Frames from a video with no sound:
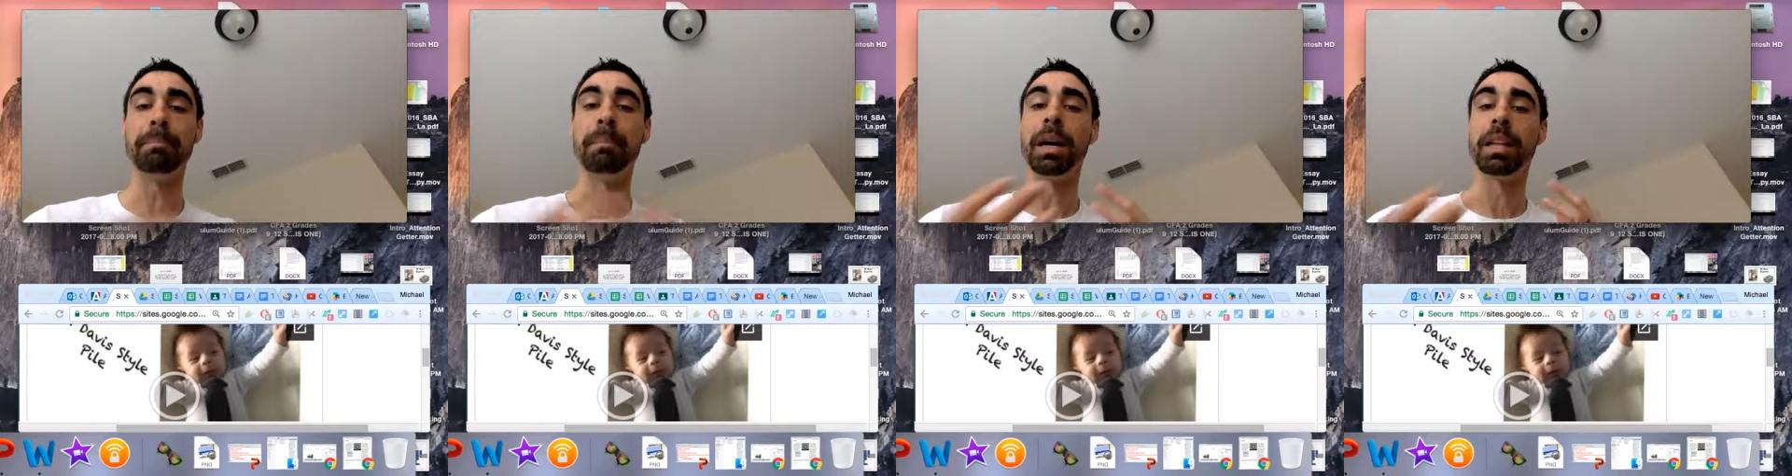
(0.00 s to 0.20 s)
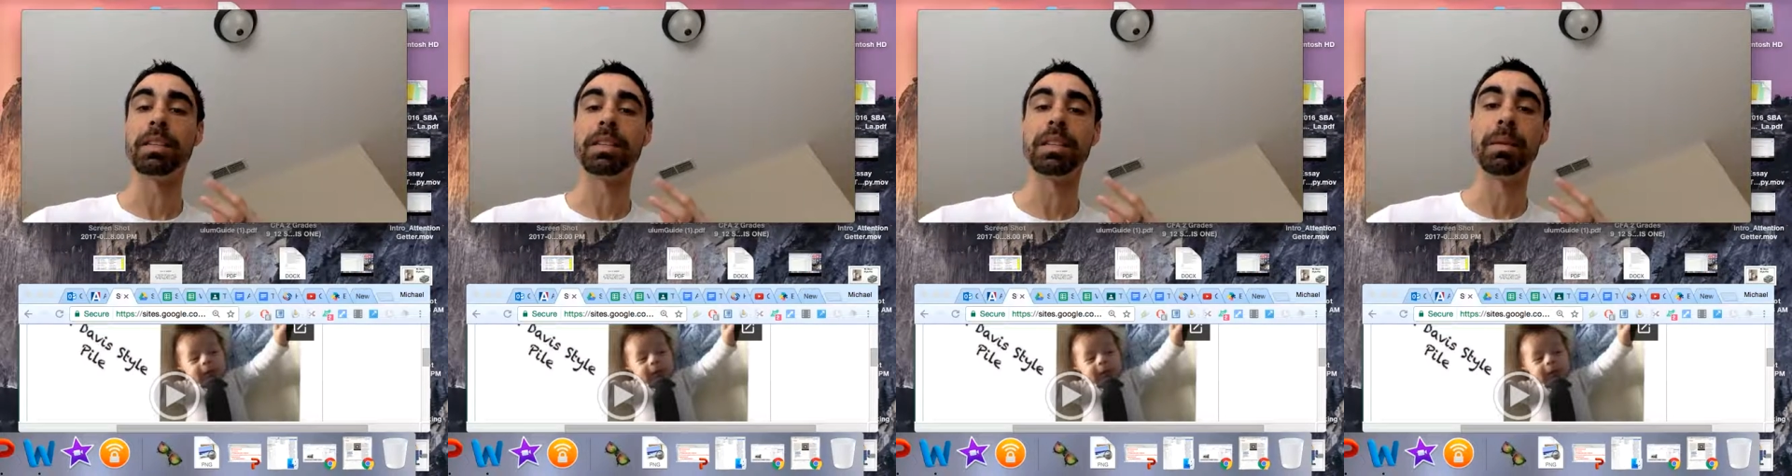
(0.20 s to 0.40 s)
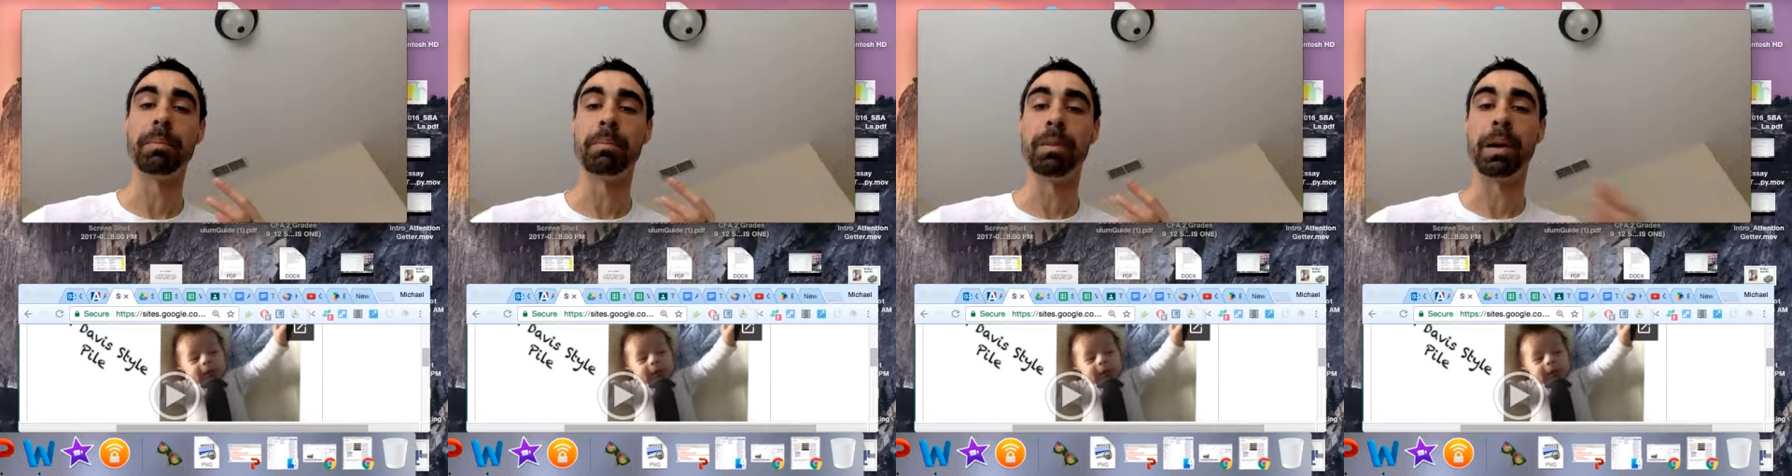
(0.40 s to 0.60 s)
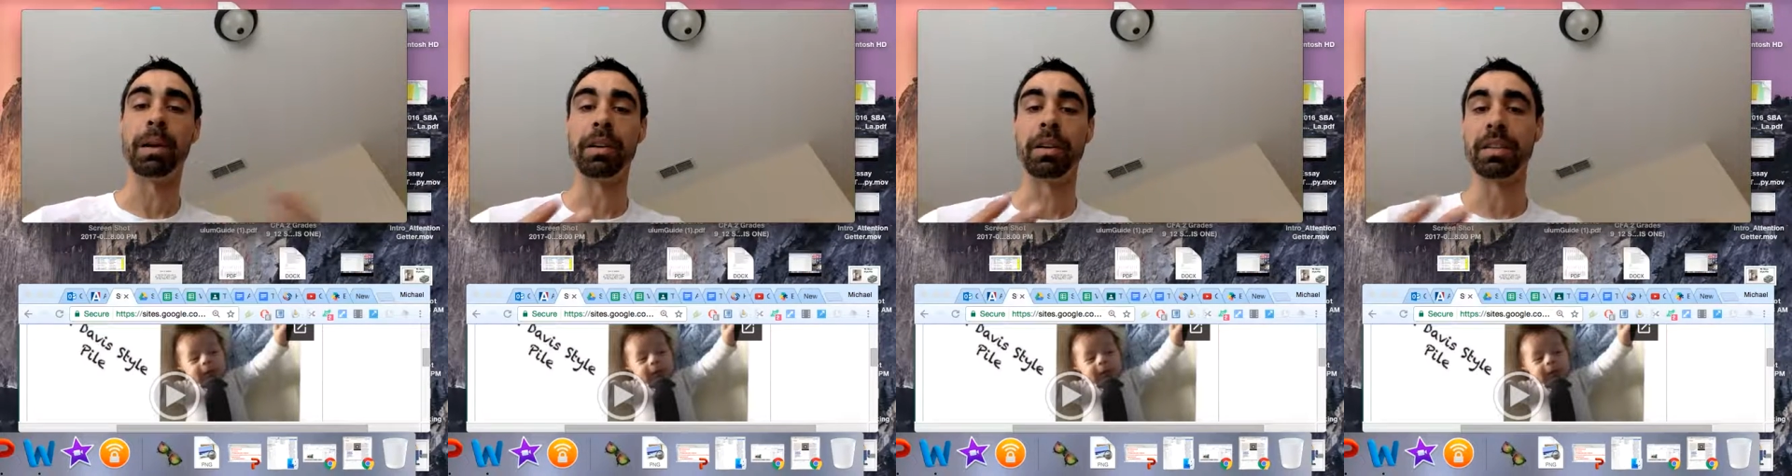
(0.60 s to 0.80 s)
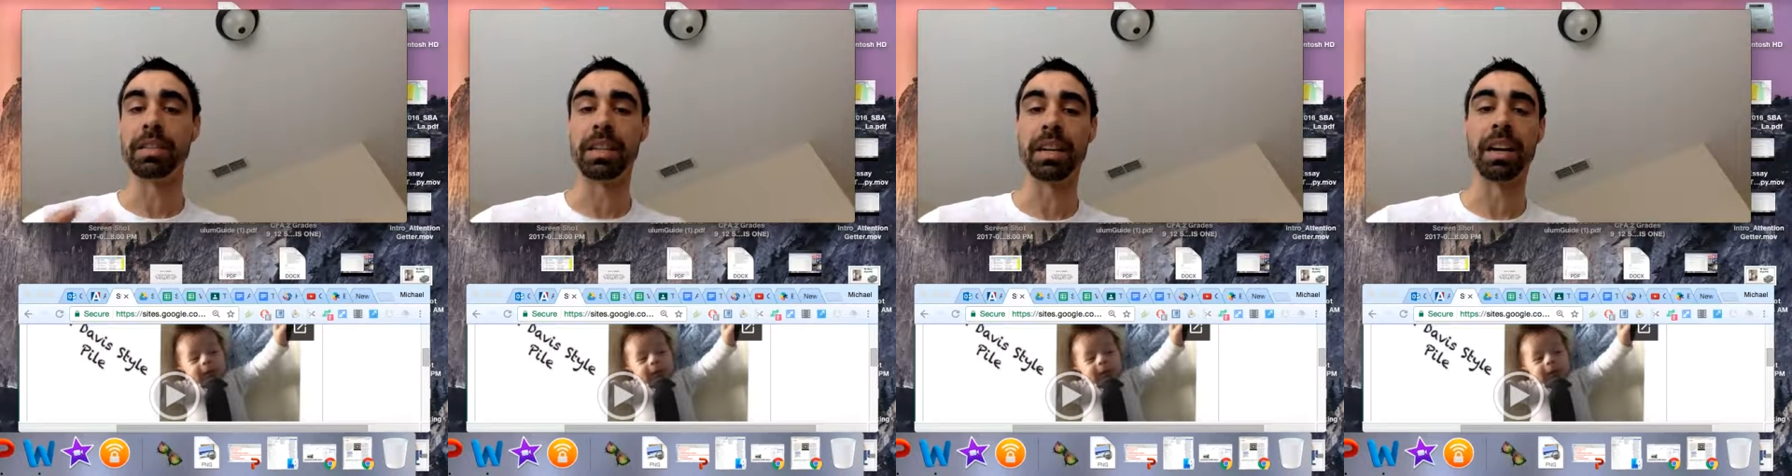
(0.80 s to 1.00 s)
Bunsen
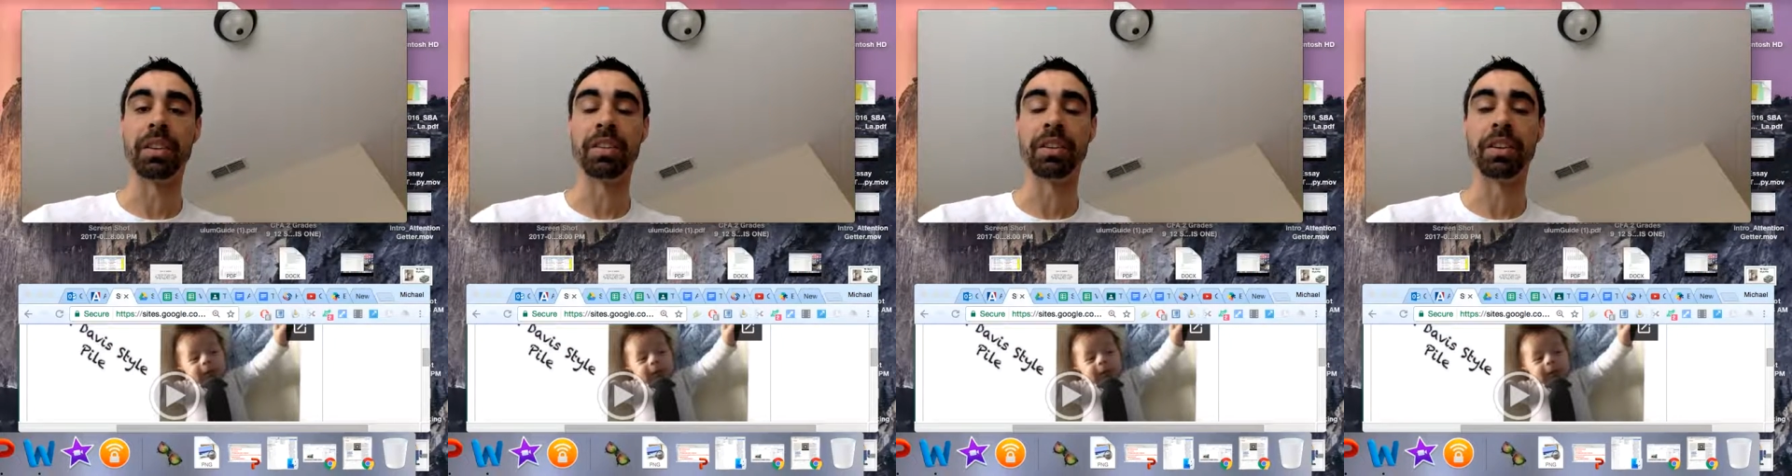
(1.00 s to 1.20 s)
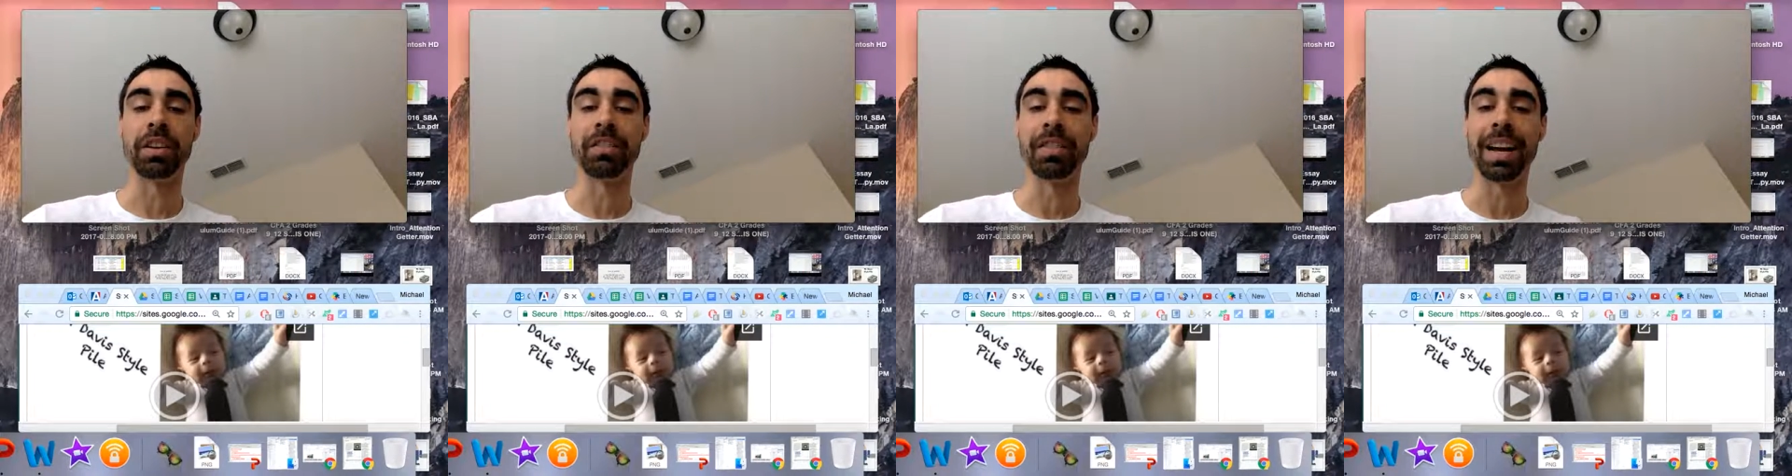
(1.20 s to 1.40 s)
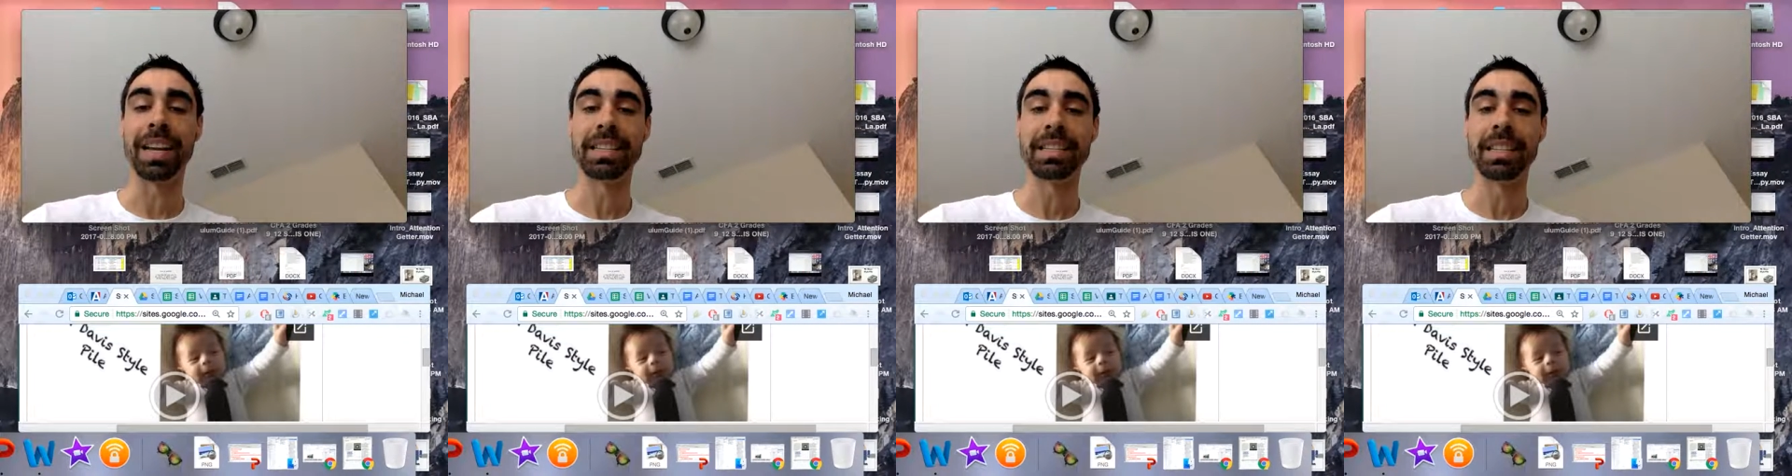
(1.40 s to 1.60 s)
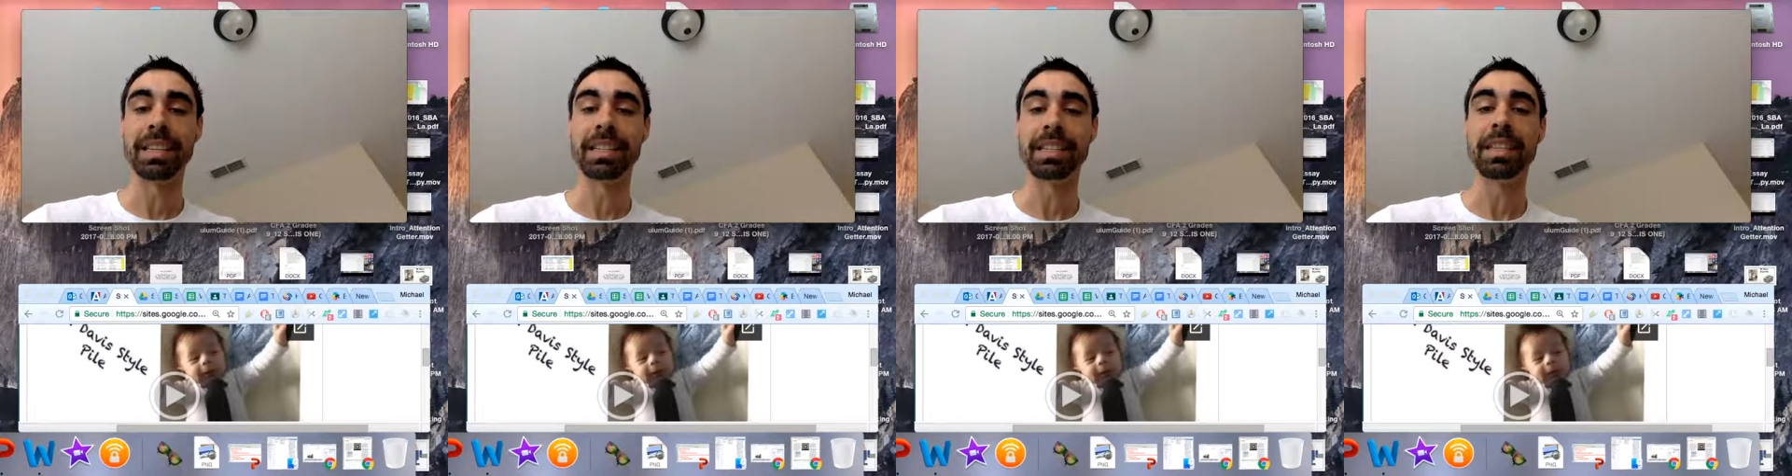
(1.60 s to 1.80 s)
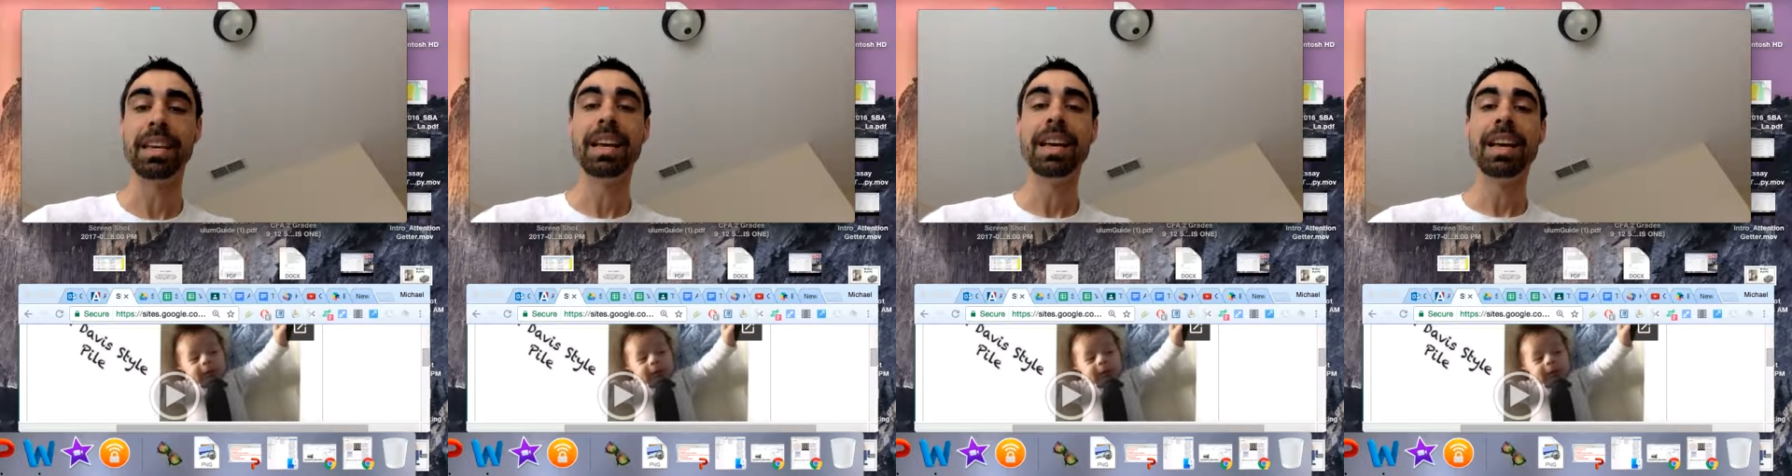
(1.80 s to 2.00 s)
burners and other devices,